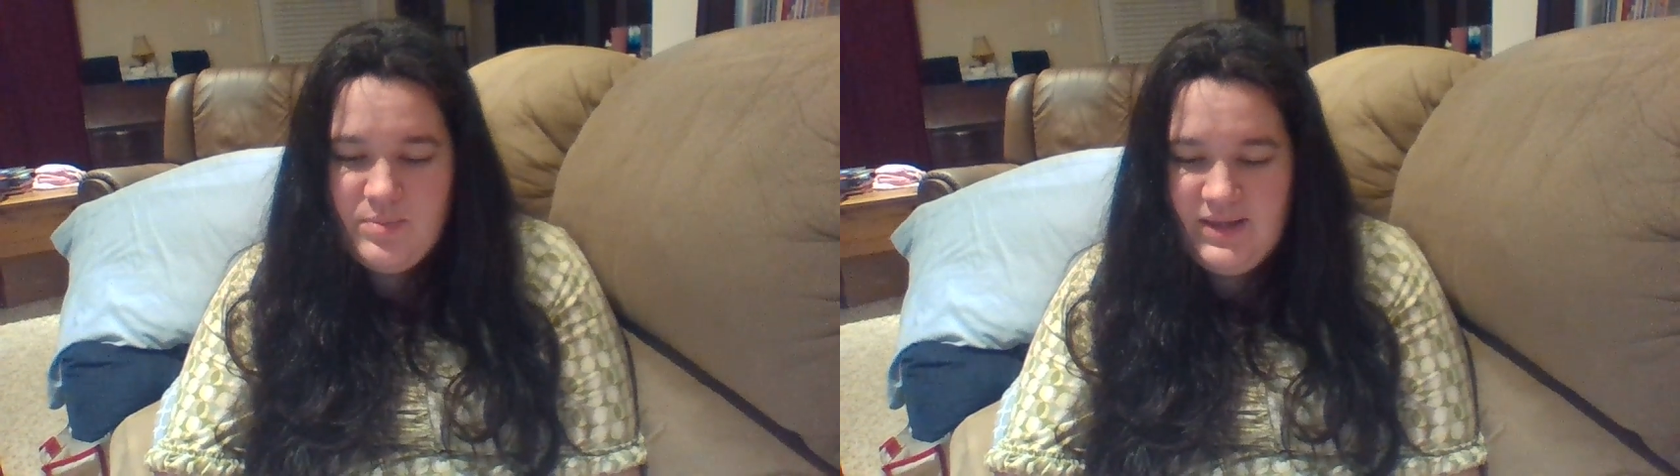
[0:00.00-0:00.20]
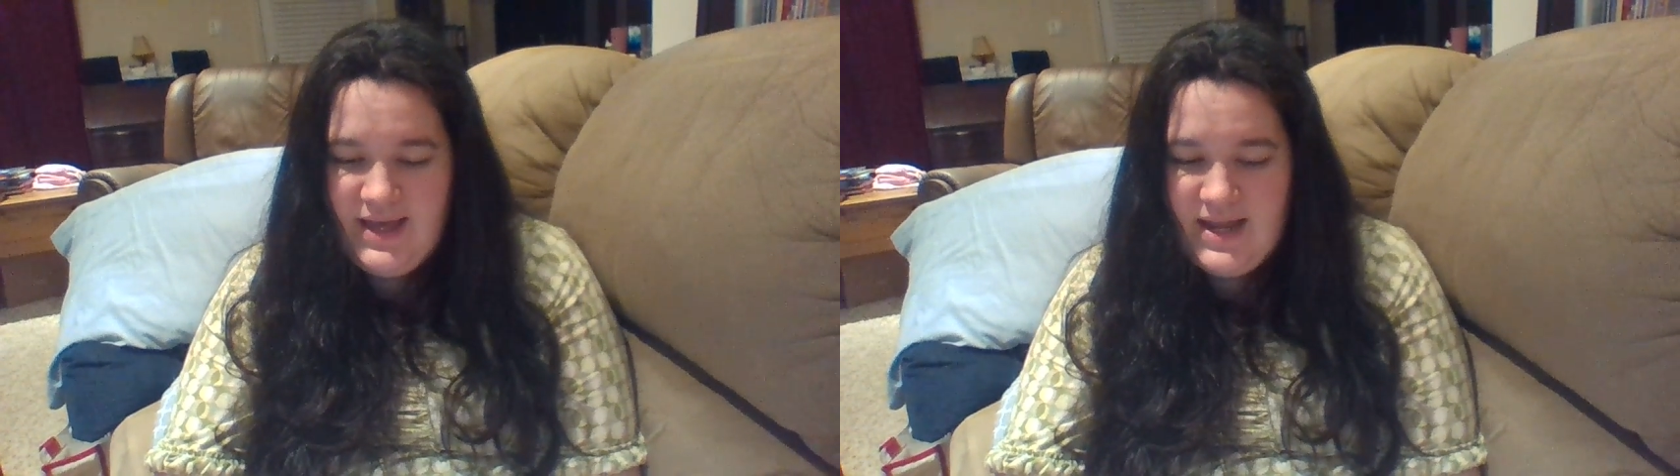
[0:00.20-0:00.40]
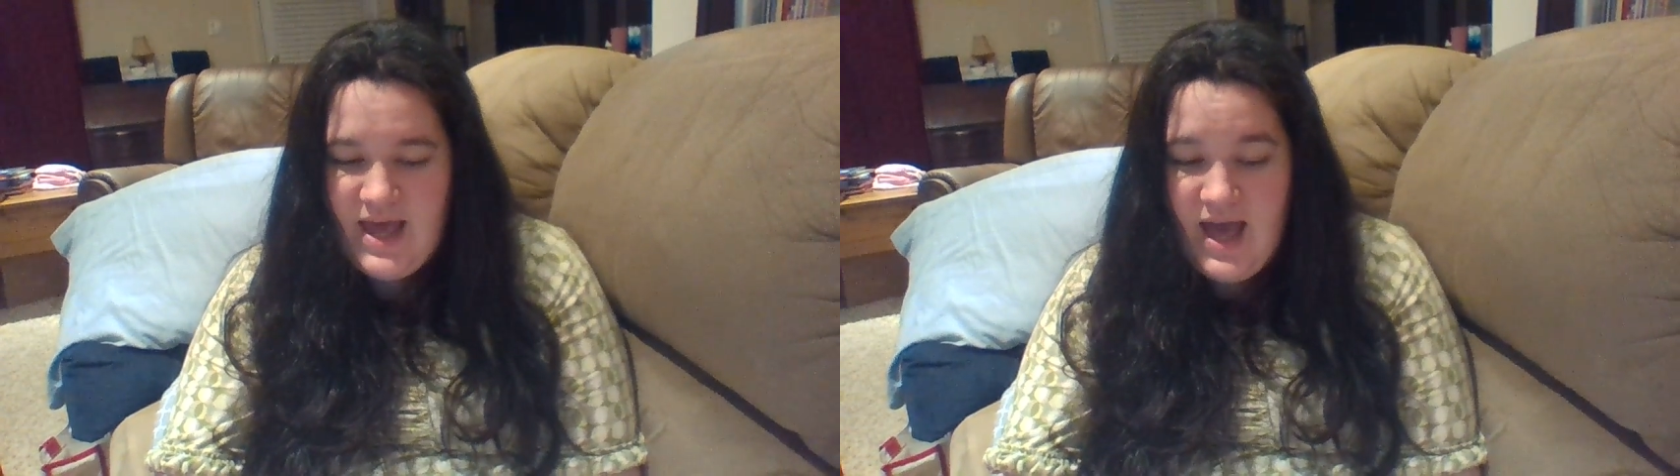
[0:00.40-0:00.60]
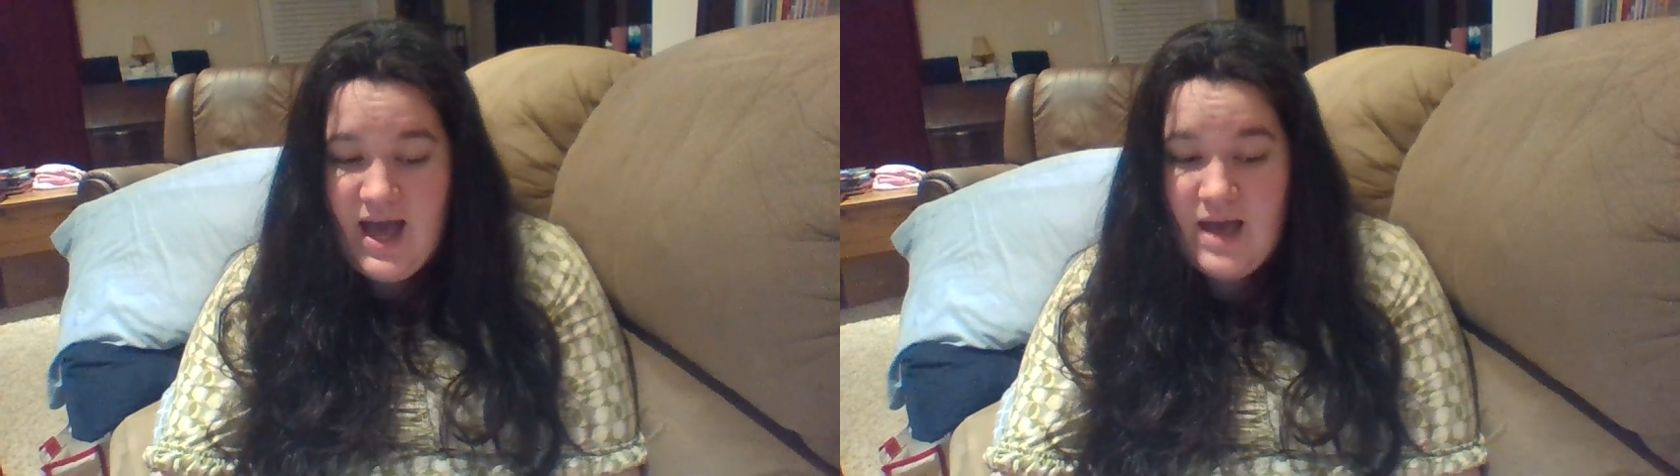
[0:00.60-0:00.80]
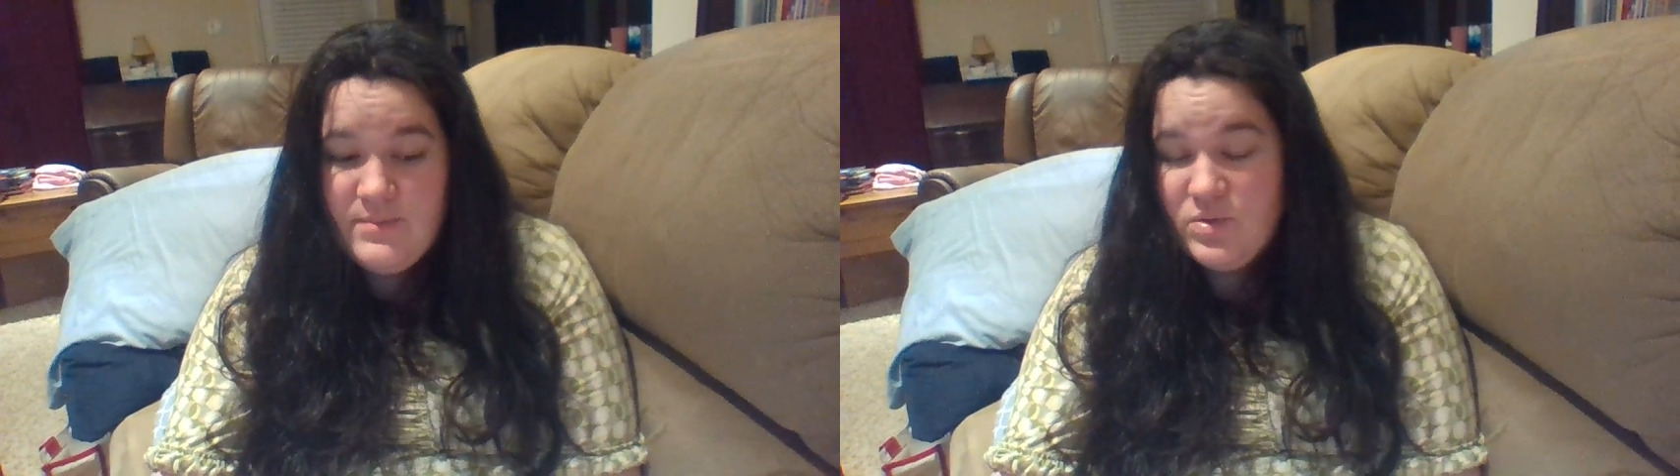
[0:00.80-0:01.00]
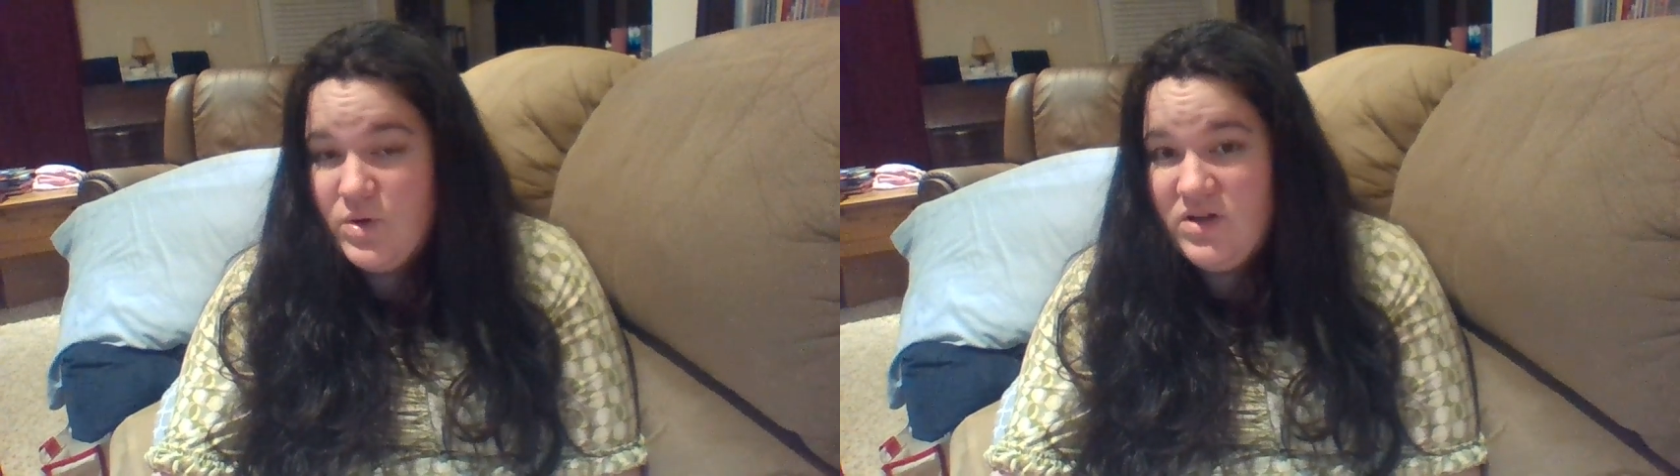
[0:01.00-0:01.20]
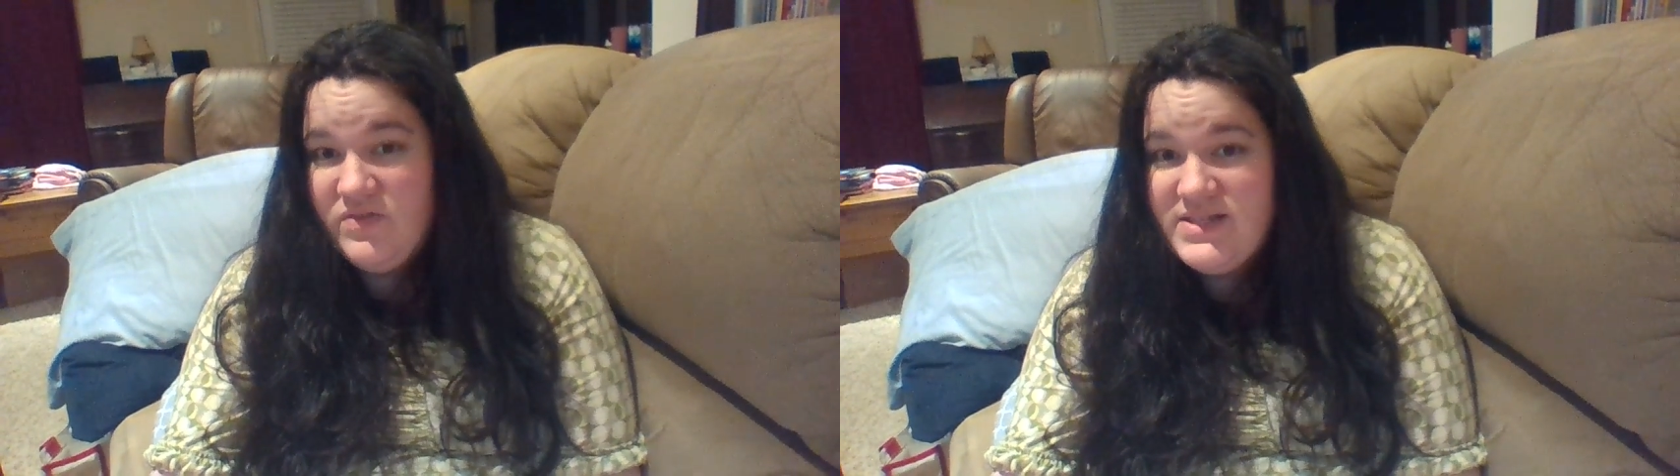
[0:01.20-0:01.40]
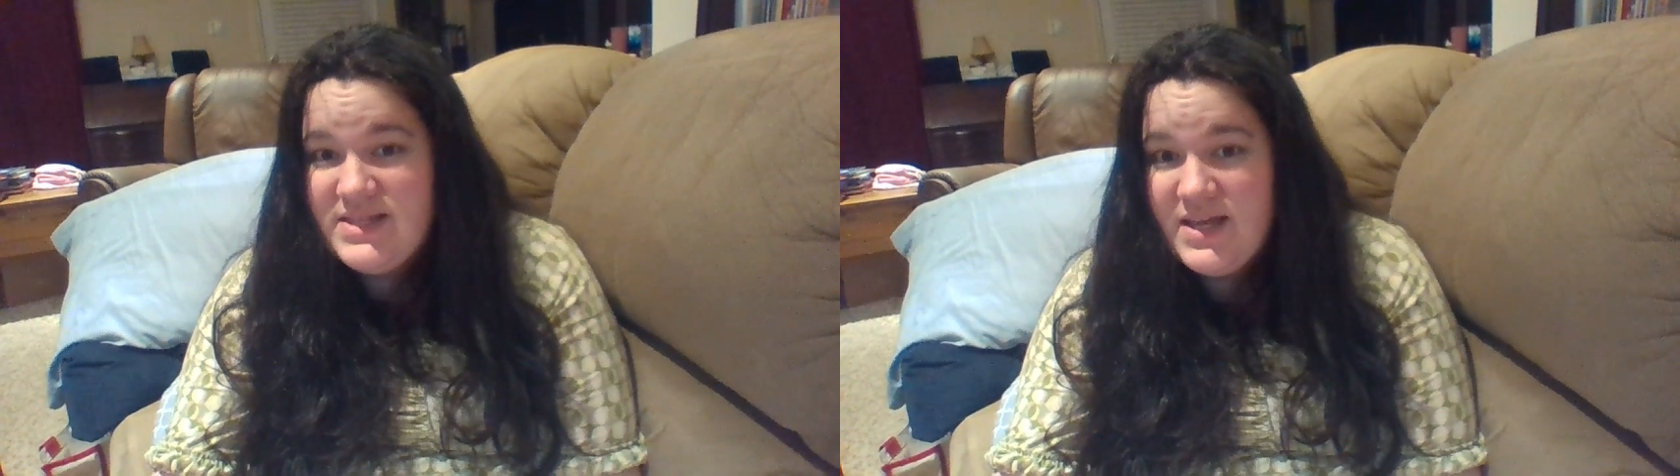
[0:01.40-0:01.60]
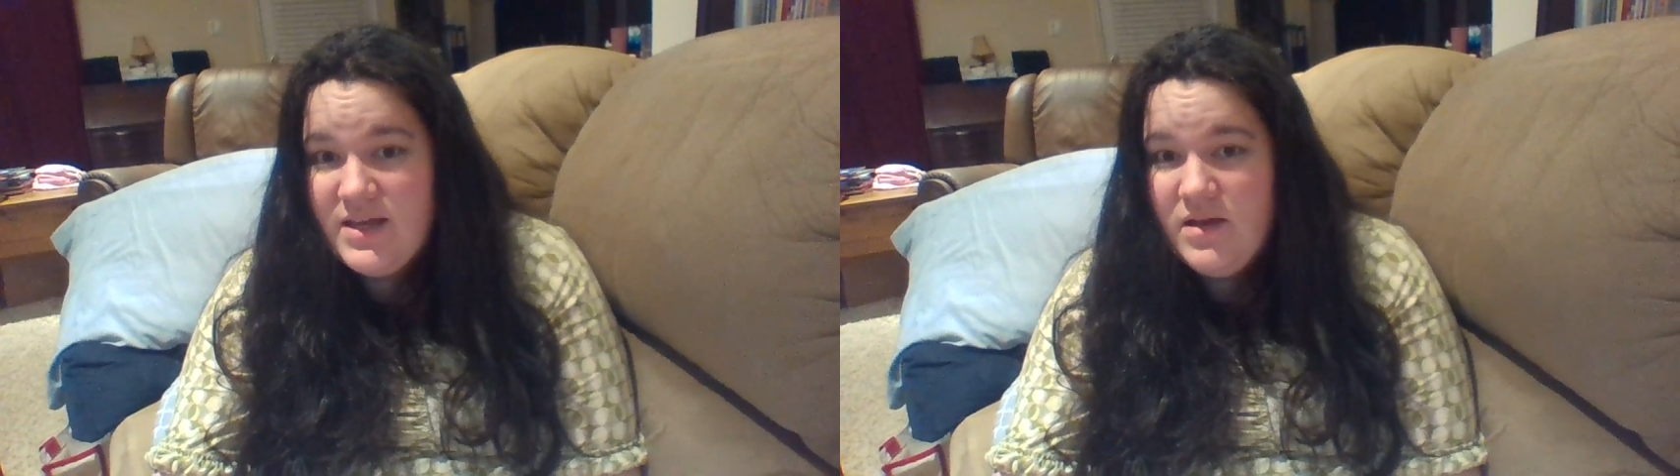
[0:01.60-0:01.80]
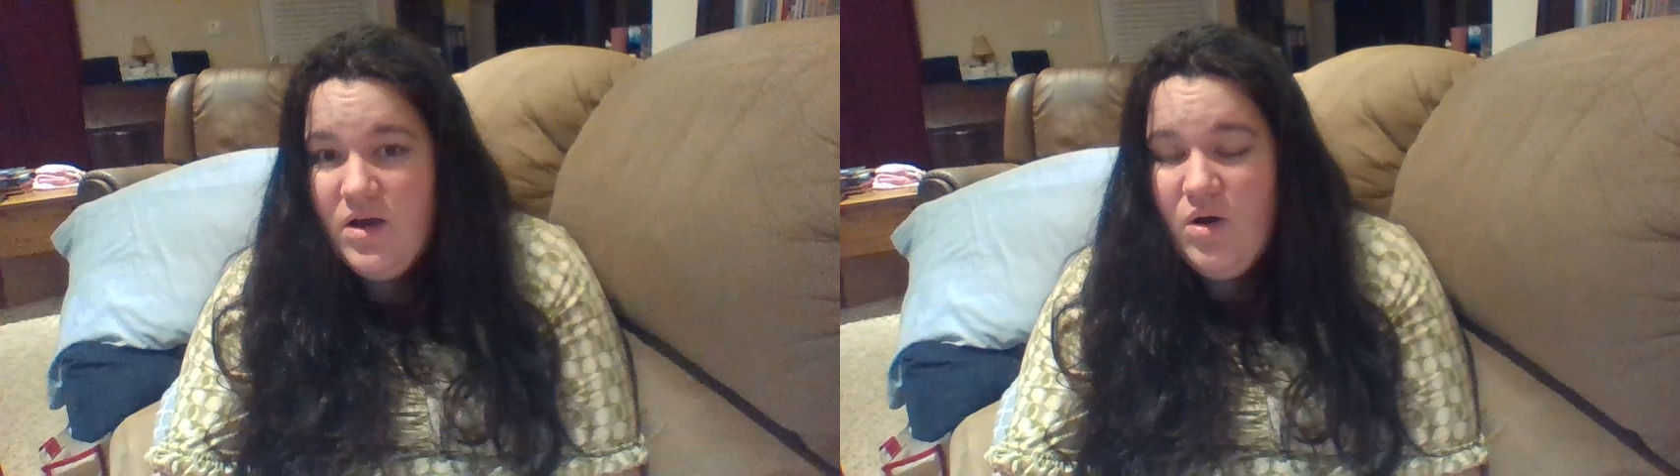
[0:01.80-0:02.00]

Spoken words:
plan, I'm going to work on this thing,